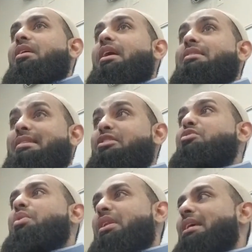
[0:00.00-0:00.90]
as this
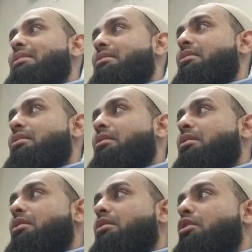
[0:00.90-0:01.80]
one is.
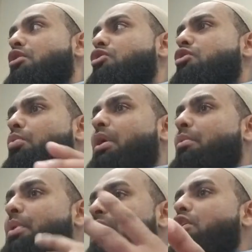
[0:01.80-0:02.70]
So what
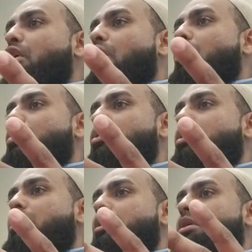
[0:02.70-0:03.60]
we know
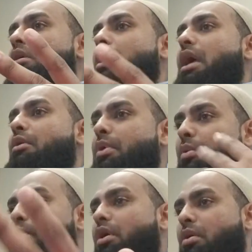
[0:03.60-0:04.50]
and we
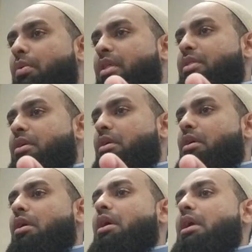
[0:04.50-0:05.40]
work with
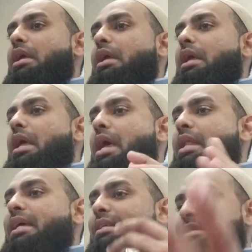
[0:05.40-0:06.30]

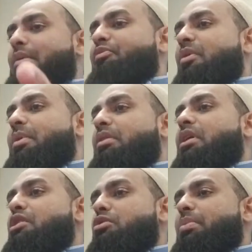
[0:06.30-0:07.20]
and accept from
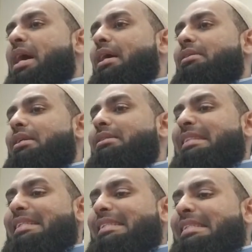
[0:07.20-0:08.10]
Allah subhanahu wa ta'ala
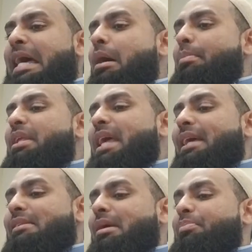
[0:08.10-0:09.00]
does not mean
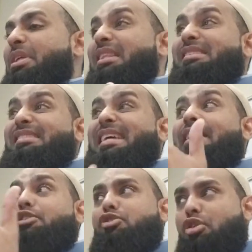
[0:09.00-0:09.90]
accepting the
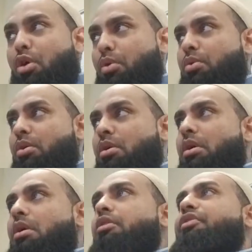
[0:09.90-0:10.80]
status quo.
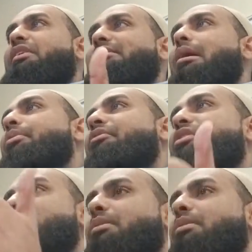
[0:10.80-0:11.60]
For example, if there's